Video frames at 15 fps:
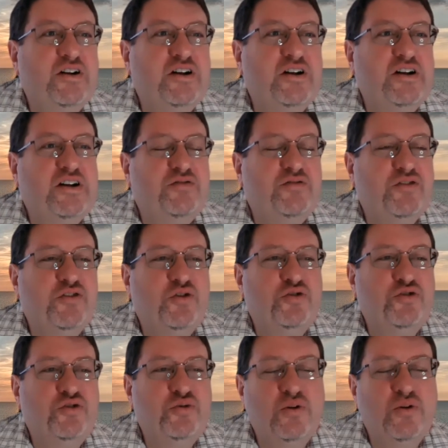And for those
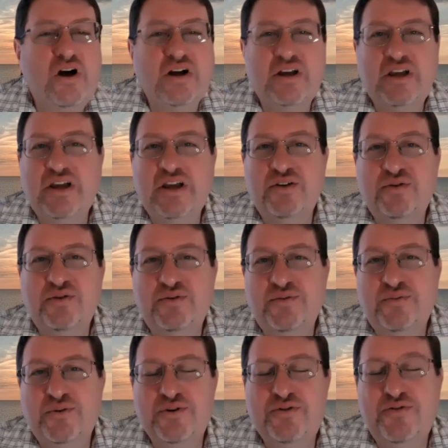of you logging in
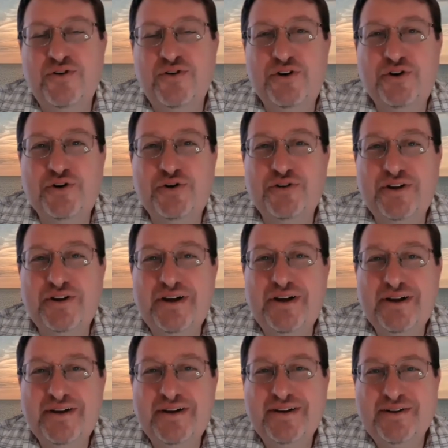where it's very early
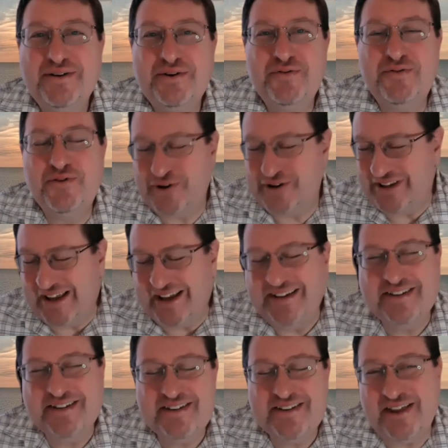or very
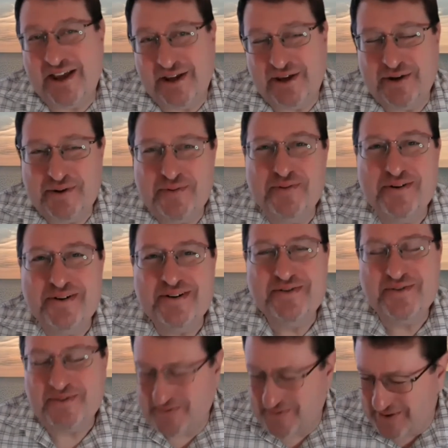late, thank you.
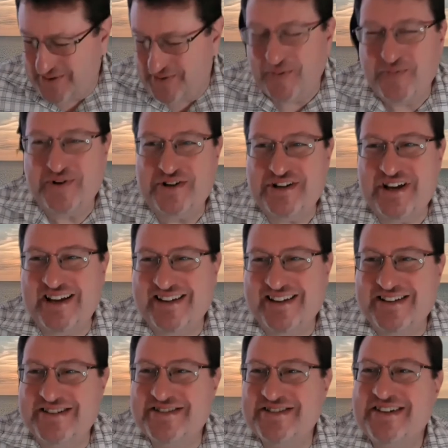We do appreciate
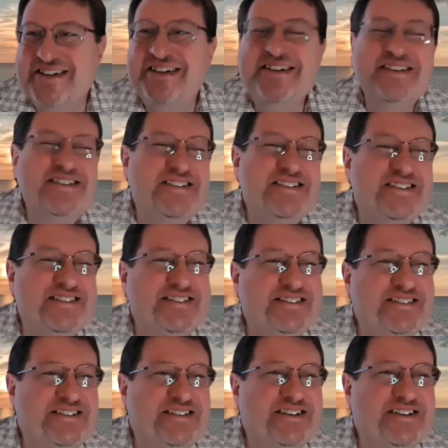this.
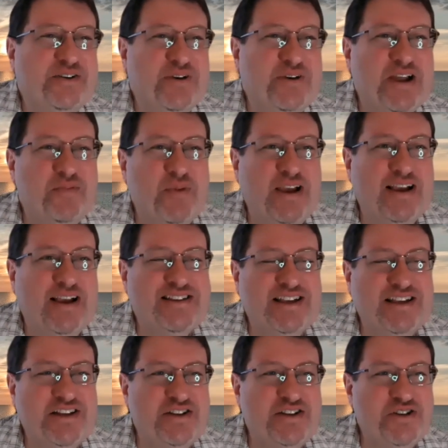We had to make a
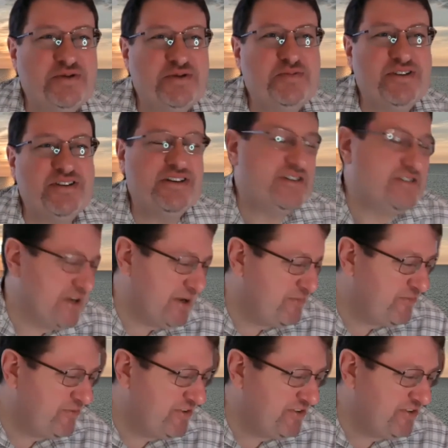slight adjustment to the time for the